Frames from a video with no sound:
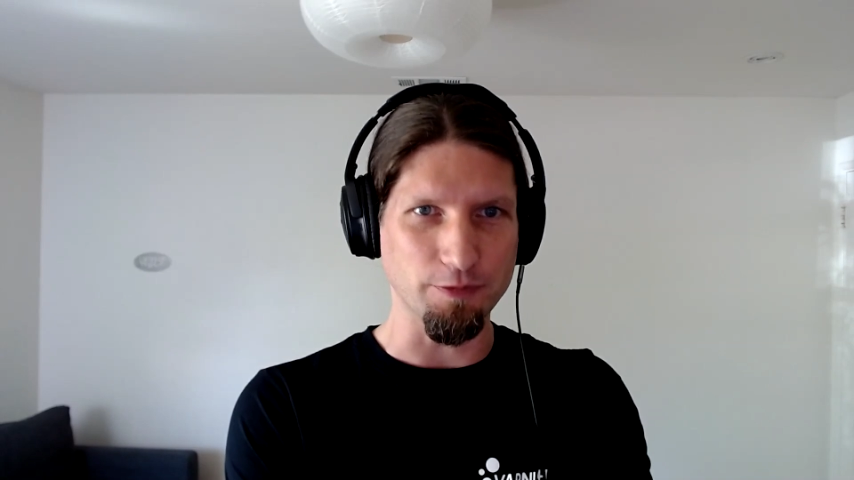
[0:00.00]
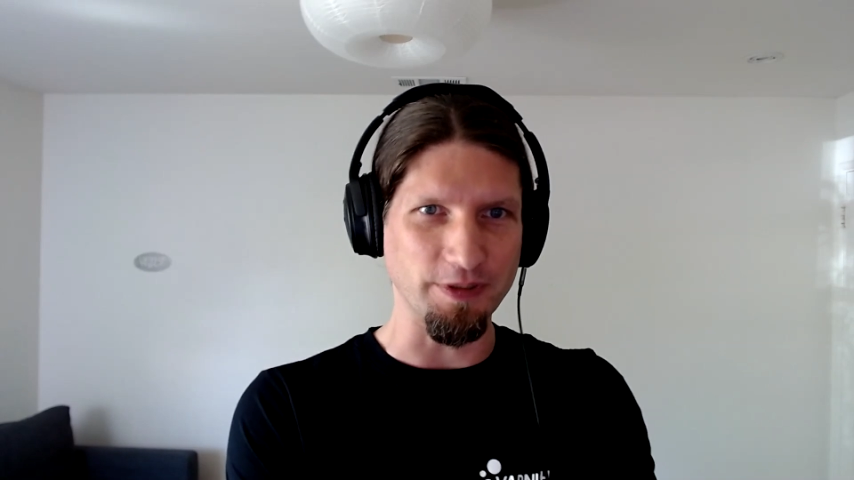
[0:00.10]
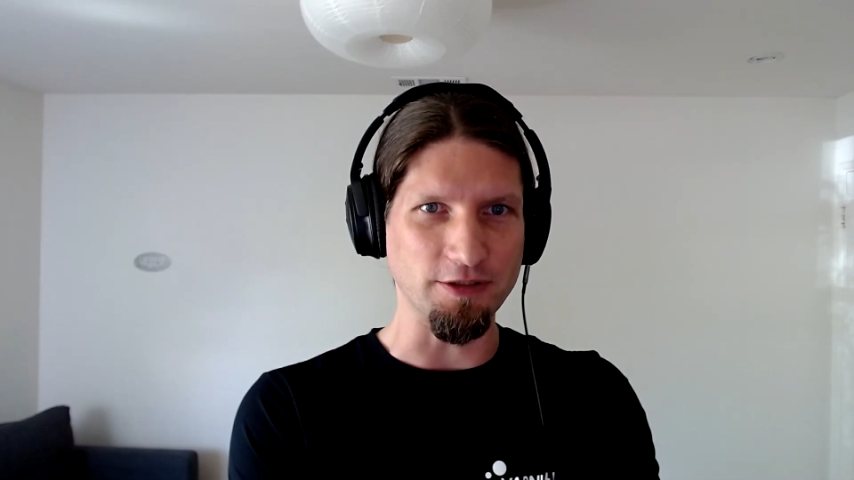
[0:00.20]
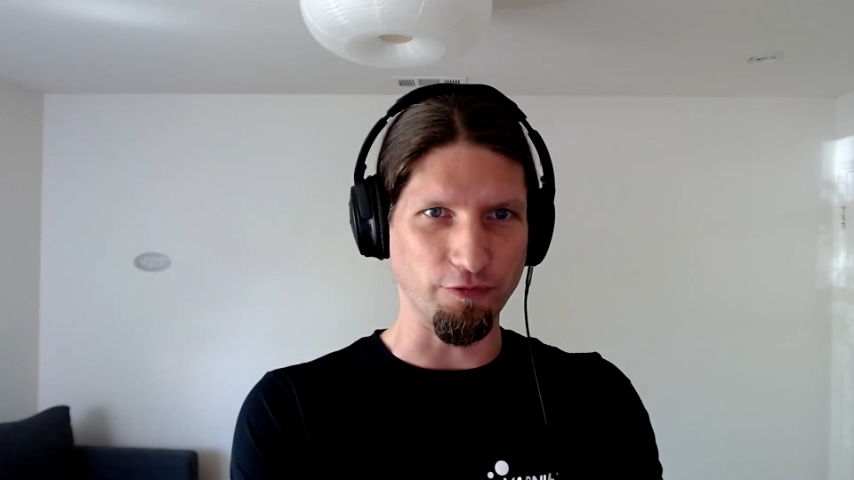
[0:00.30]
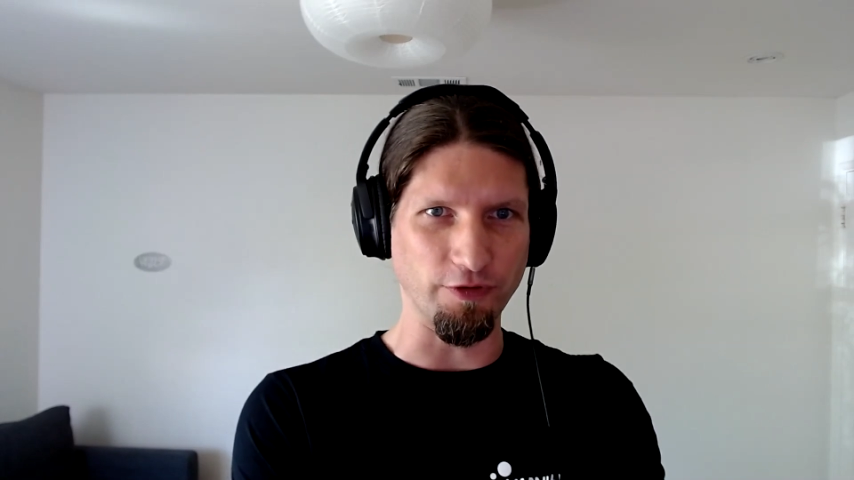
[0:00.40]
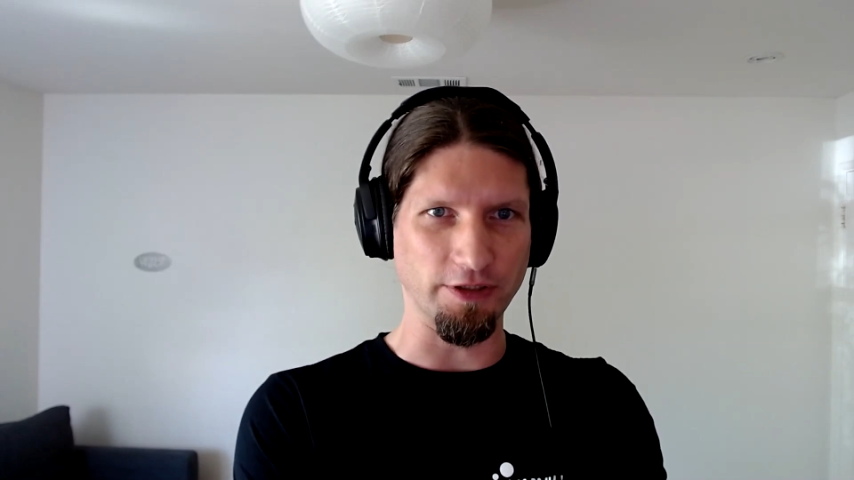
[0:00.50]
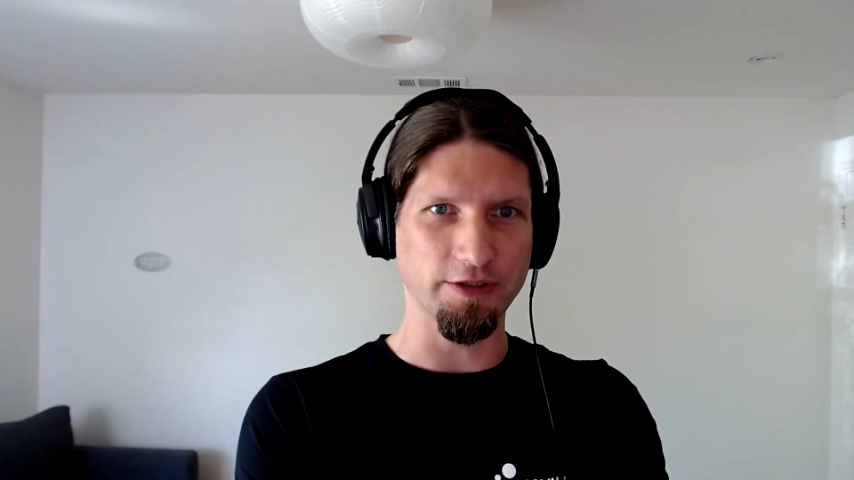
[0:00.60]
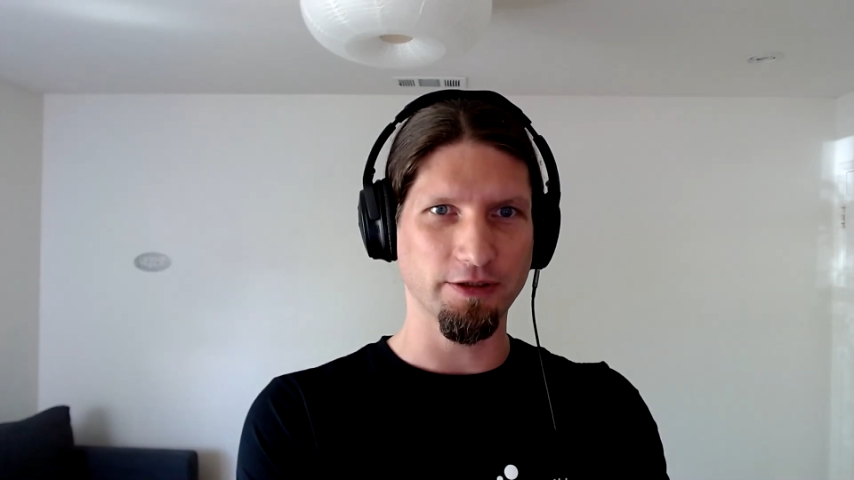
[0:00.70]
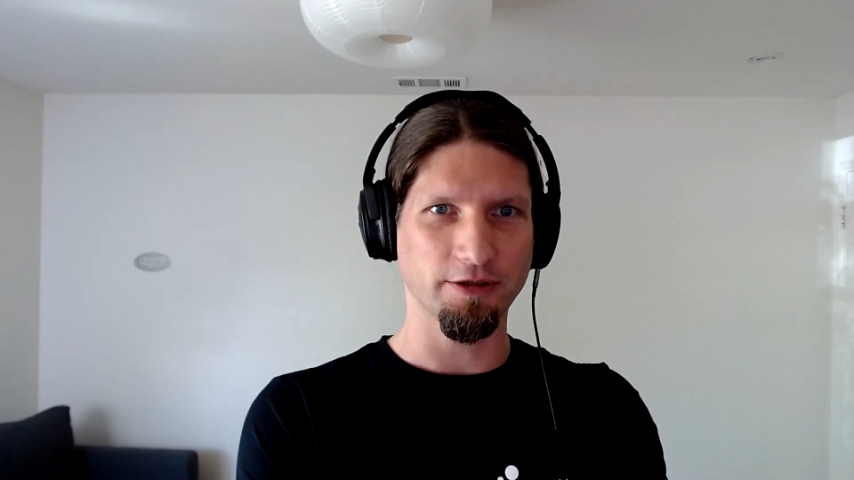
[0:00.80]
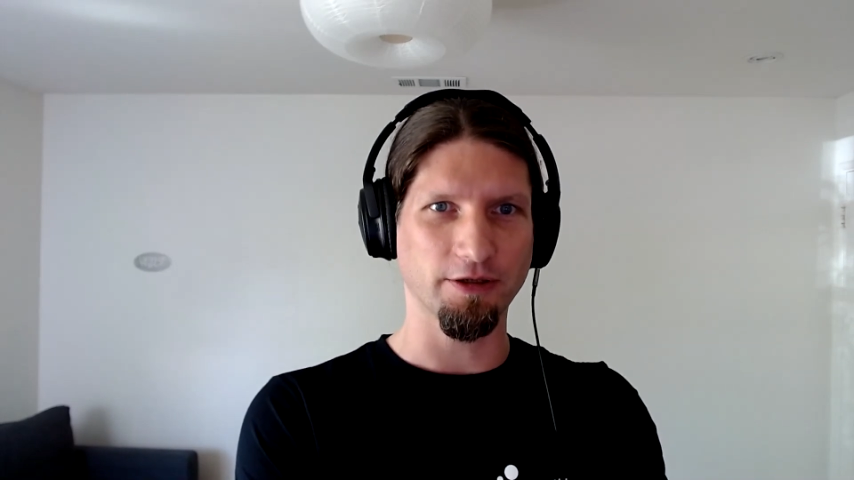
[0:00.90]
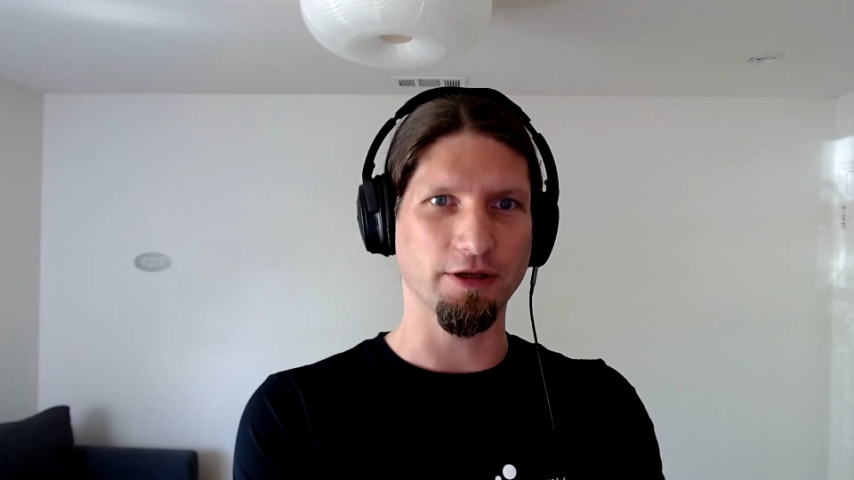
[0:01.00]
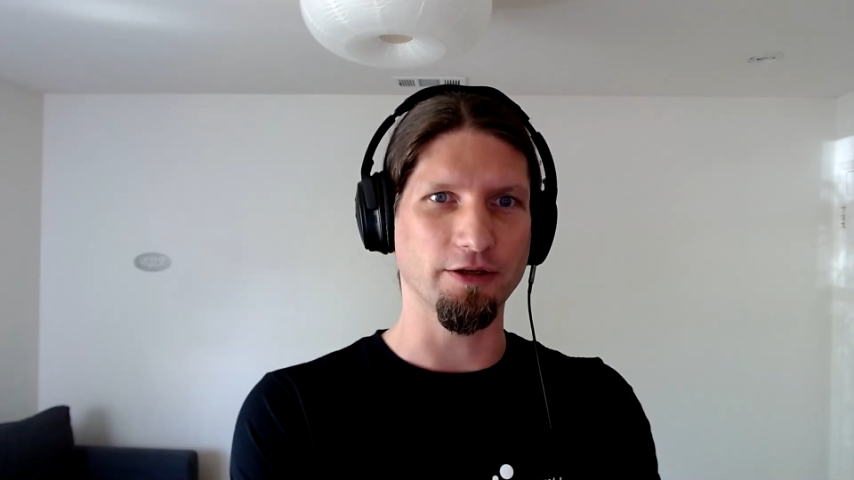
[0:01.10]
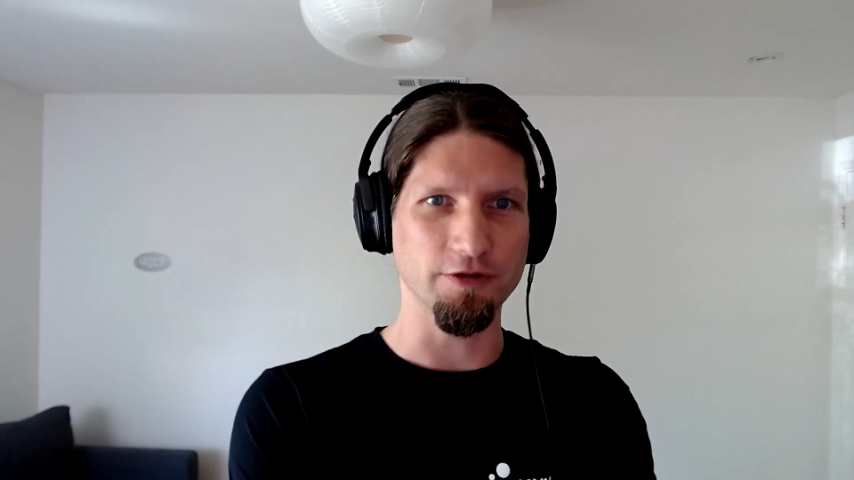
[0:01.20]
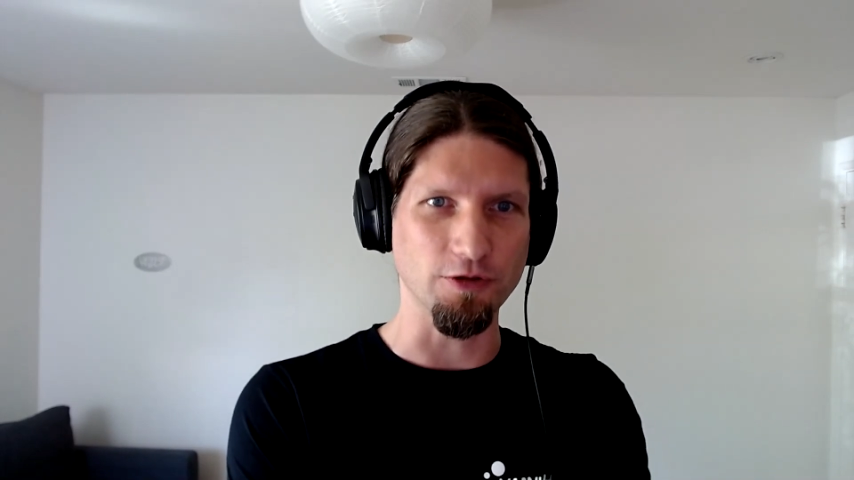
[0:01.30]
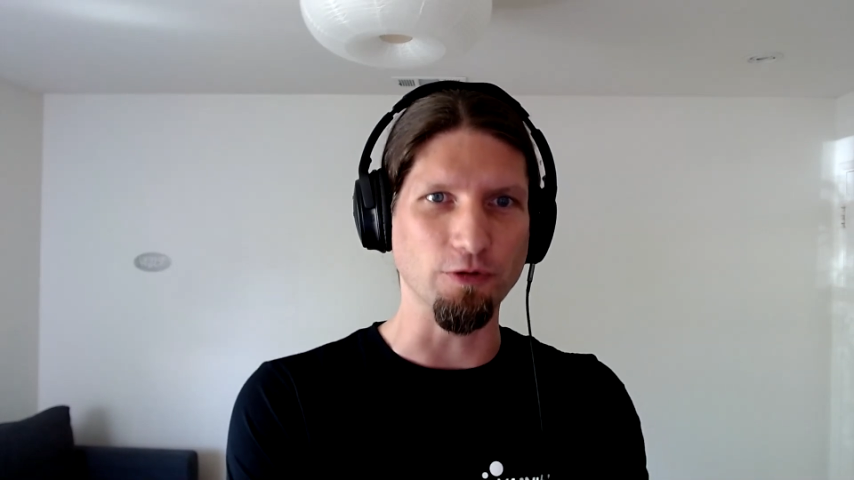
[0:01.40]
specific
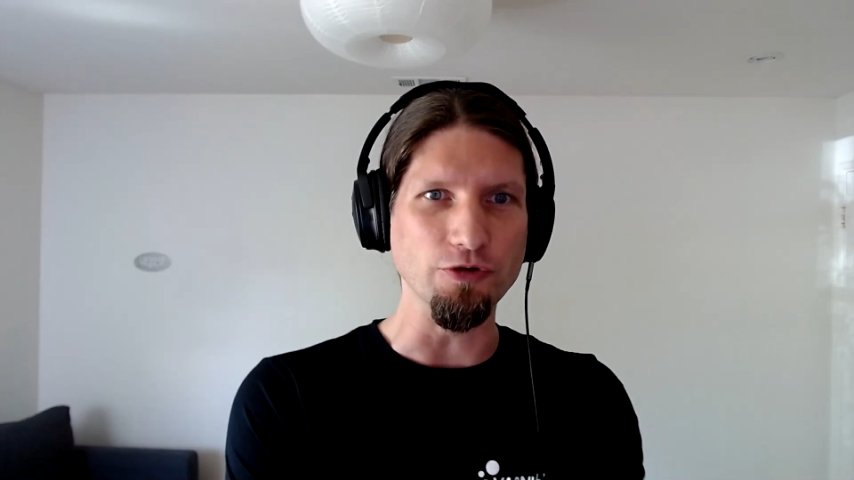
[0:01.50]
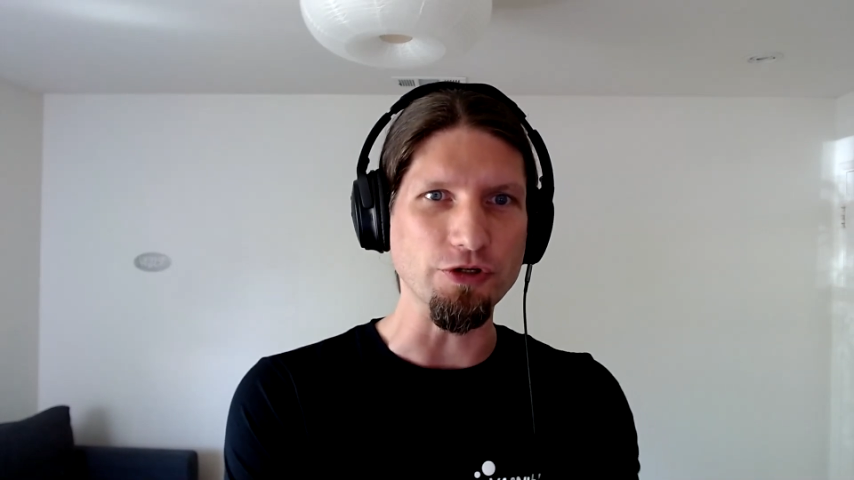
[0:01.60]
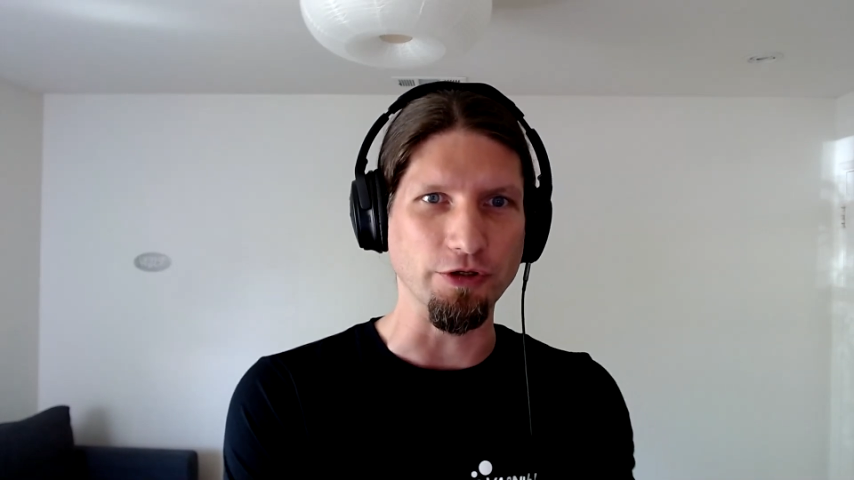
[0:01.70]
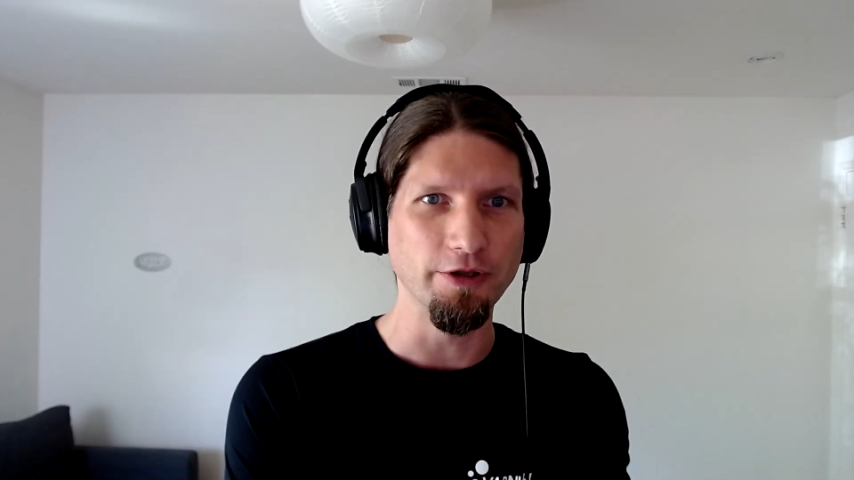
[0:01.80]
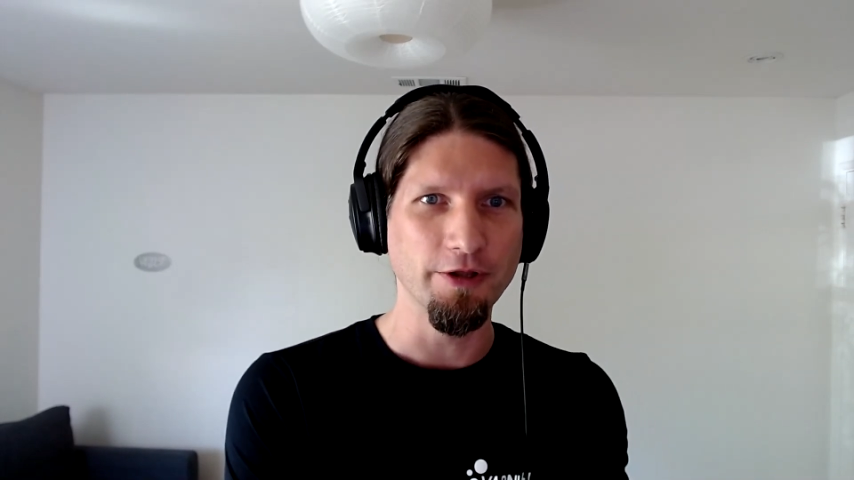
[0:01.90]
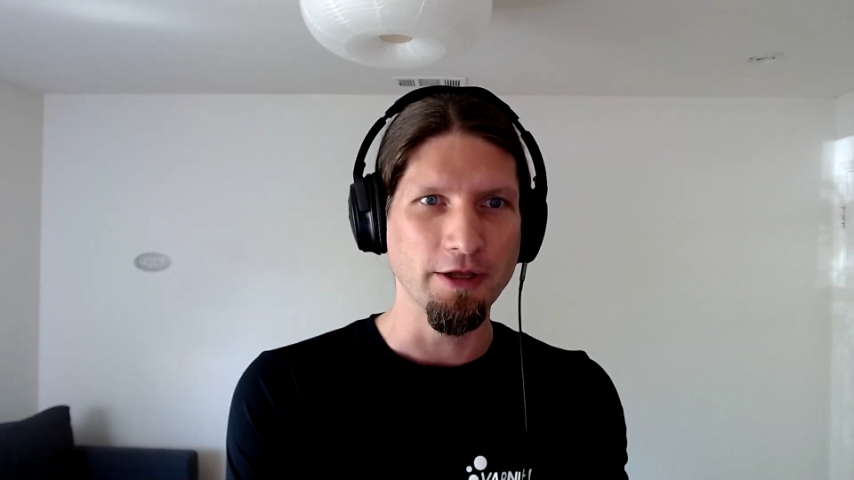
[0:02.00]
solution.